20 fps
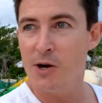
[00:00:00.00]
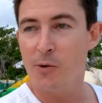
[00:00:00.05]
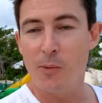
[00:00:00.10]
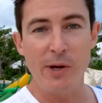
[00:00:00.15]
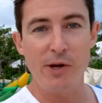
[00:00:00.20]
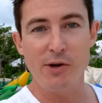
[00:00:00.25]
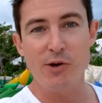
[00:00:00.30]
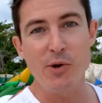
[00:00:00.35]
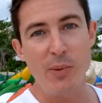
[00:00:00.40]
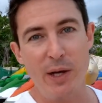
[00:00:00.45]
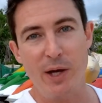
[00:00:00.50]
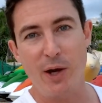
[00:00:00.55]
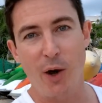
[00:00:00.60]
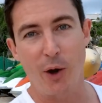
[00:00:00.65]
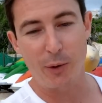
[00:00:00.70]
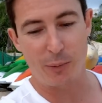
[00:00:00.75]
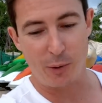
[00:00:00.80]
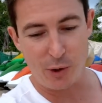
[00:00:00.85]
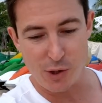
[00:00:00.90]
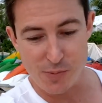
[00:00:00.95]
when you're doing
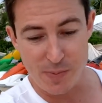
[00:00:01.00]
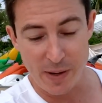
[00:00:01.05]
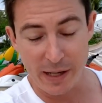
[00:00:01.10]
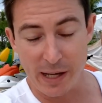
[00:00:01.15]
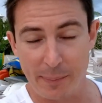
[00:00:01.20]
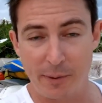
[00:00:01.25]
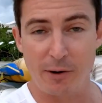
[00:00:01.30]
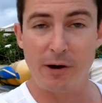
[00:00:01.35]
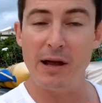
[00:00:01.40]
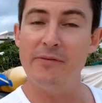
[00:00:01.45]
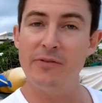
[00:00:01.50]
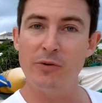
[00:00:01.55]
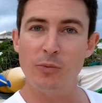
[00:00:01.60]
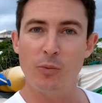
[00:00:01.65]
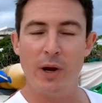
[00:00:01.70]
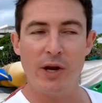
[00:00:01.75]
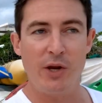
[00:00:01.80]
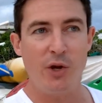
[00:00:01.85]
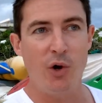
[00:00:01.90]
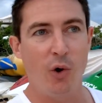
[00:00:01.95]
cold approach pickup, or
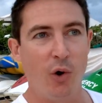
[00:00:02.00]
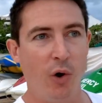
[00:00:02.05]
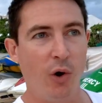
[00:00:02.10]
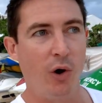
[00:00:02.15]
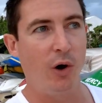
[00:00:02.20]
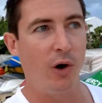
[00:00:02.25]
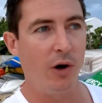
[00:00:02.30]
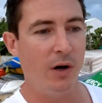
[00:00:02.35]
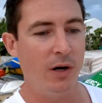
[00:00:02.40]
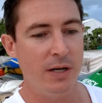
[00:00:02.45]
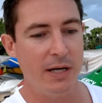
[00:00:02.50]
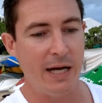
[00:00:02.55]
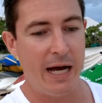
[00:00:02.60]
even when you're